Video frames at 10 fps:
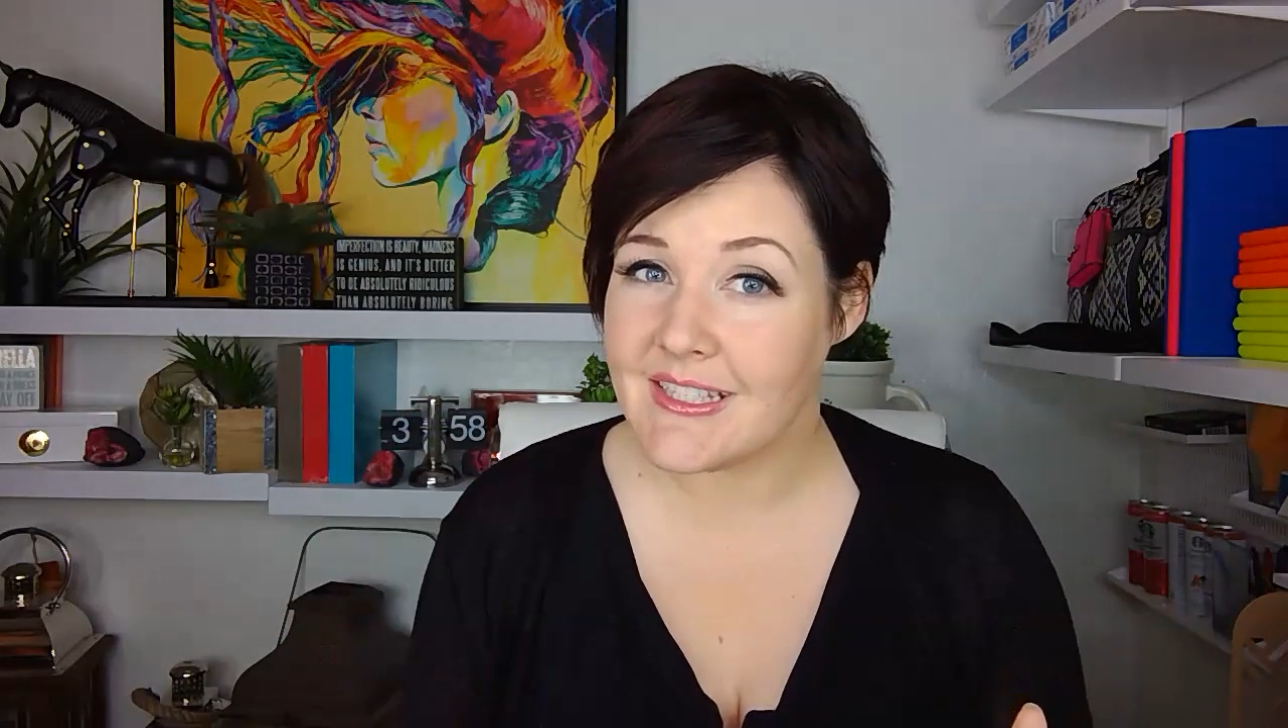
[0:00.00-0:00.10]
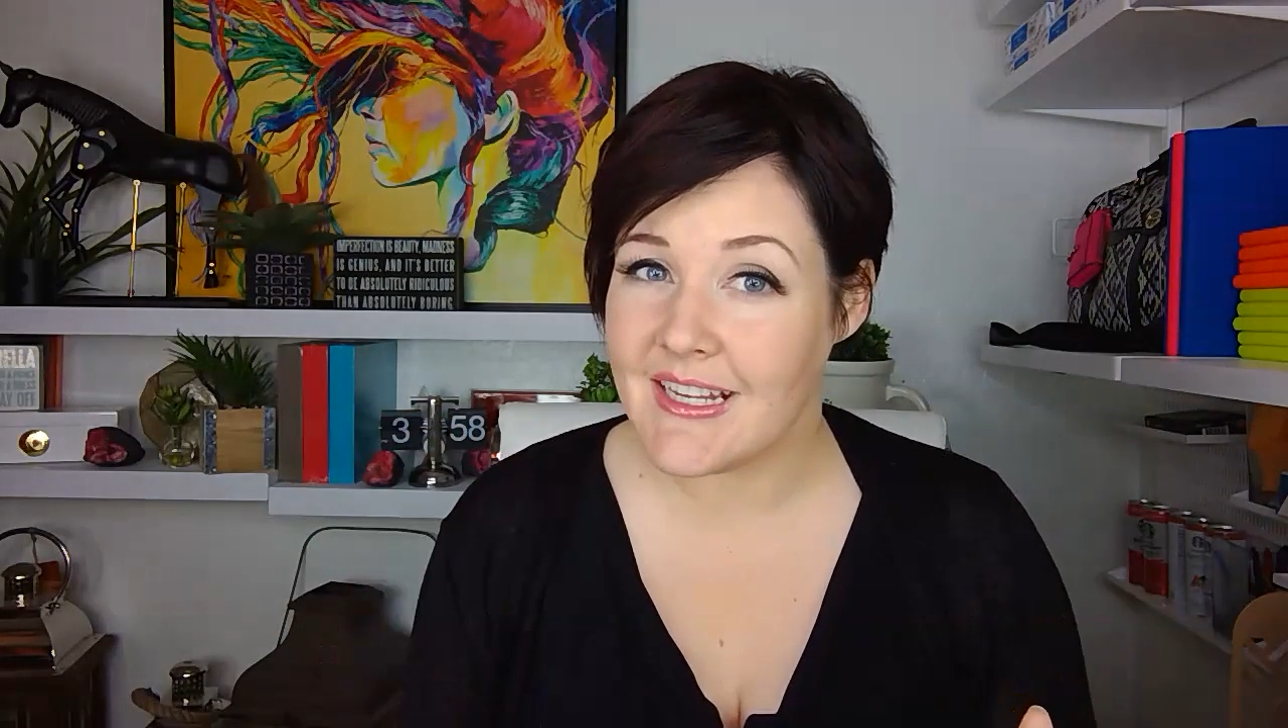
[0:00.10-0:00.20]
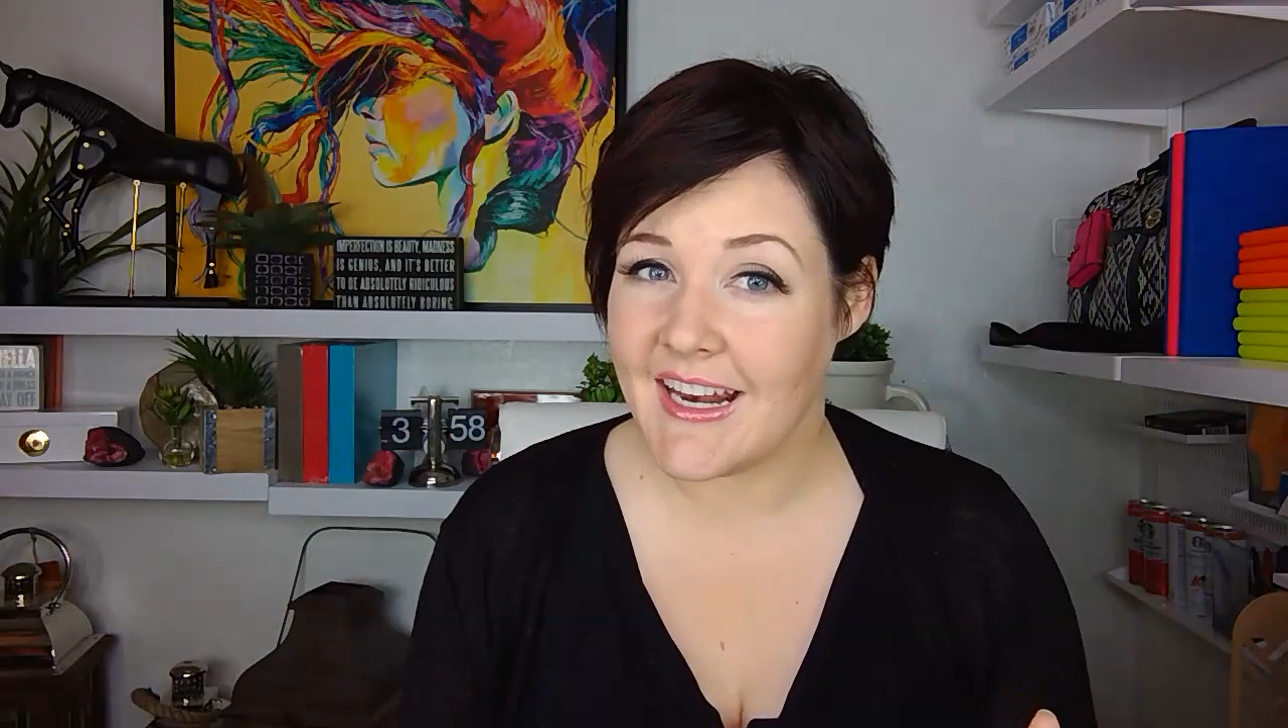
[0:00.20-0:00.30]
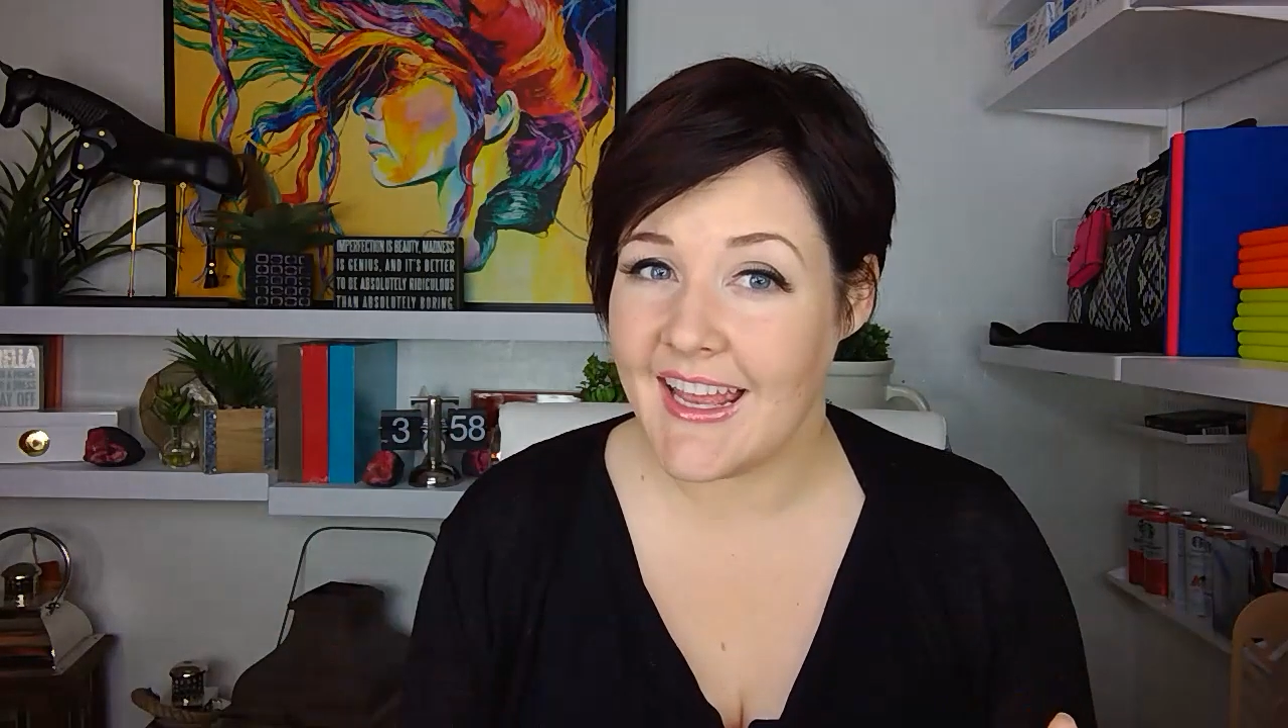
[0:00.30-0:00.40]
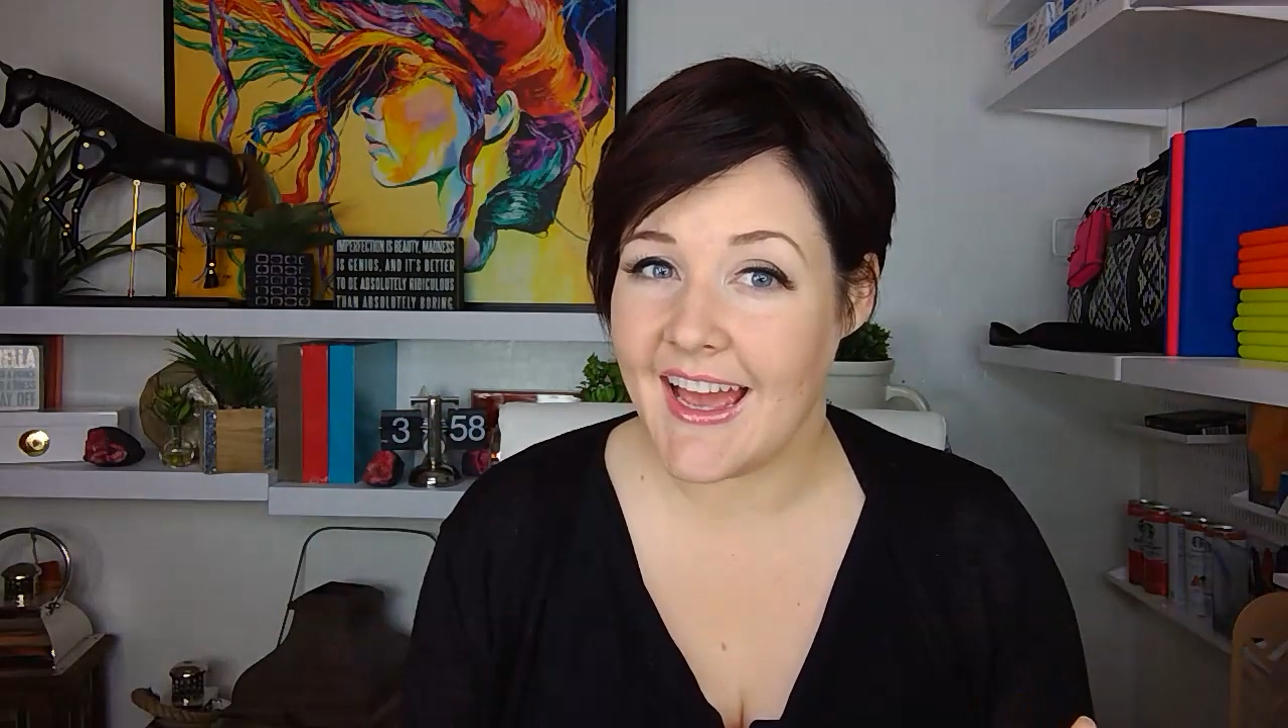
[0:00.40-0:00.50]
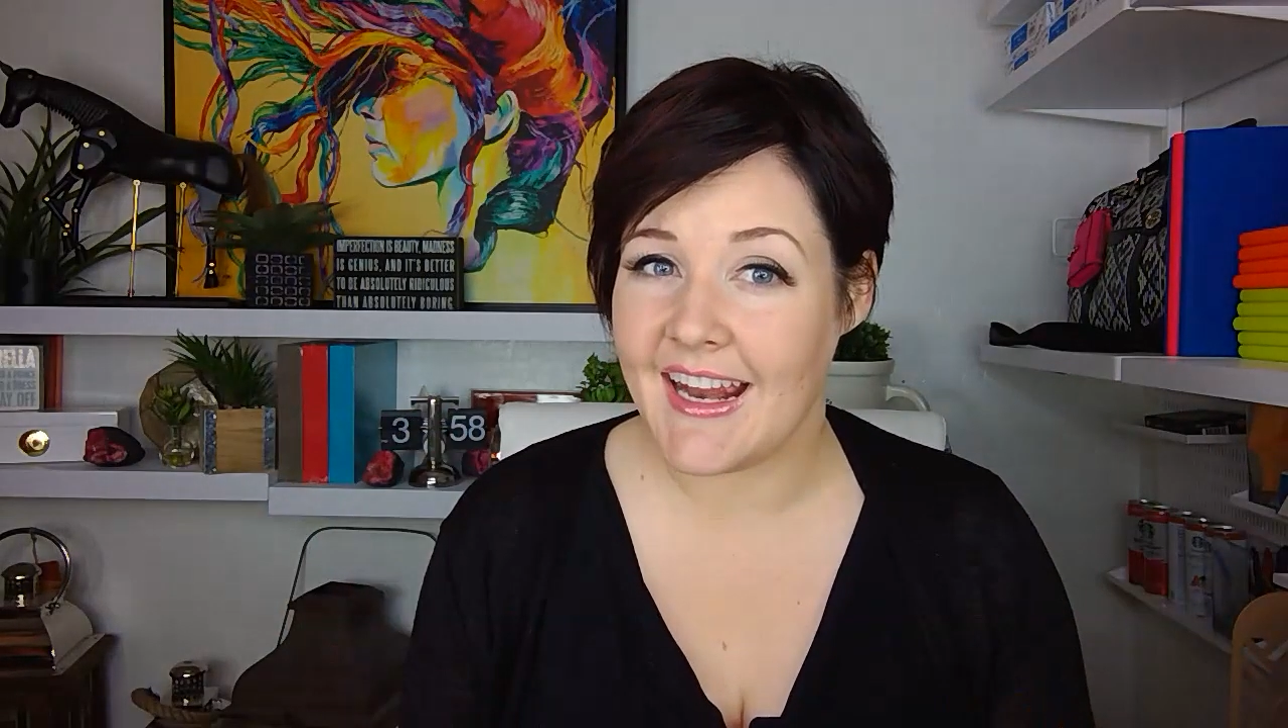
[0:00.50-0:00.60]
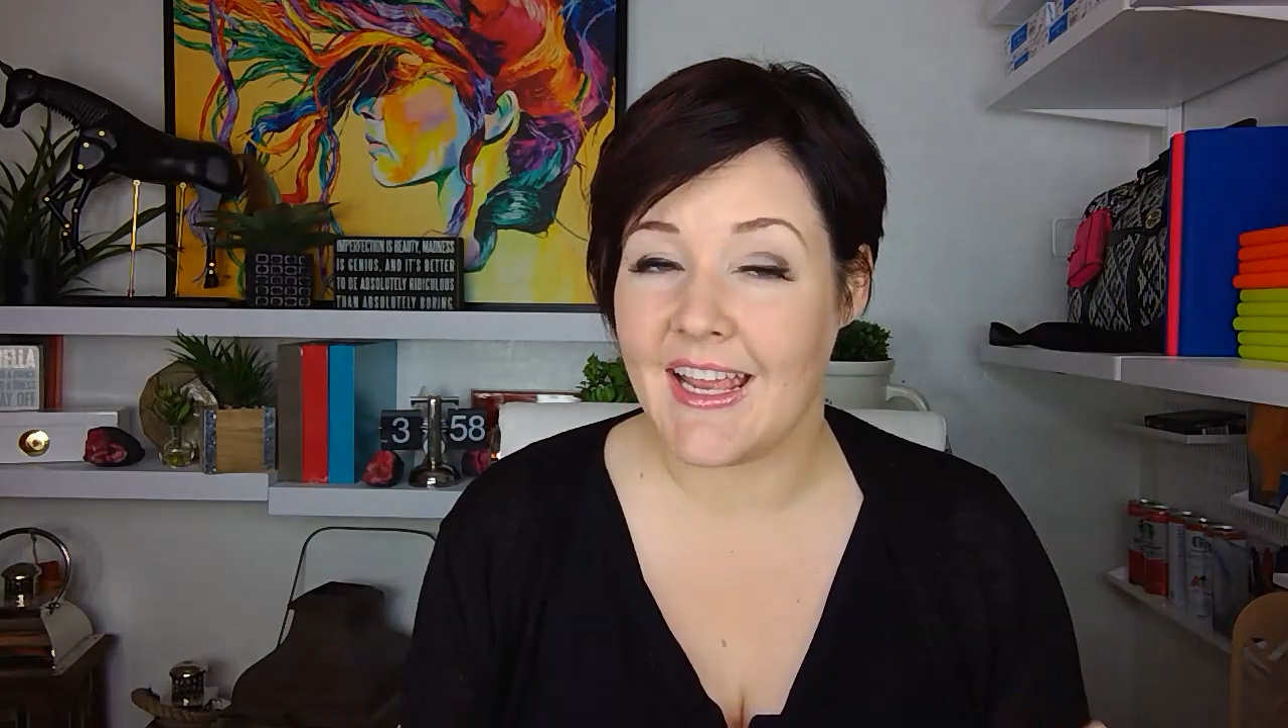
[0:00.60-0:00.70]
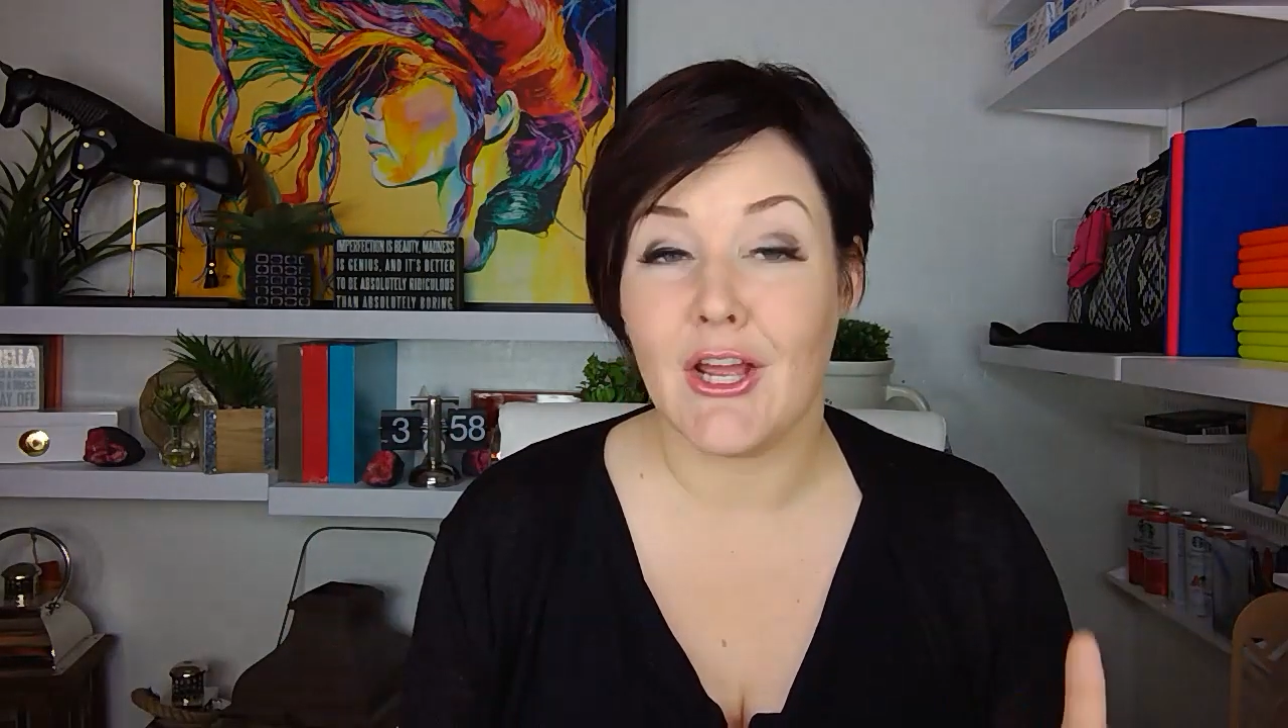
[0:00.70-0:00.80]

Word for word: the steady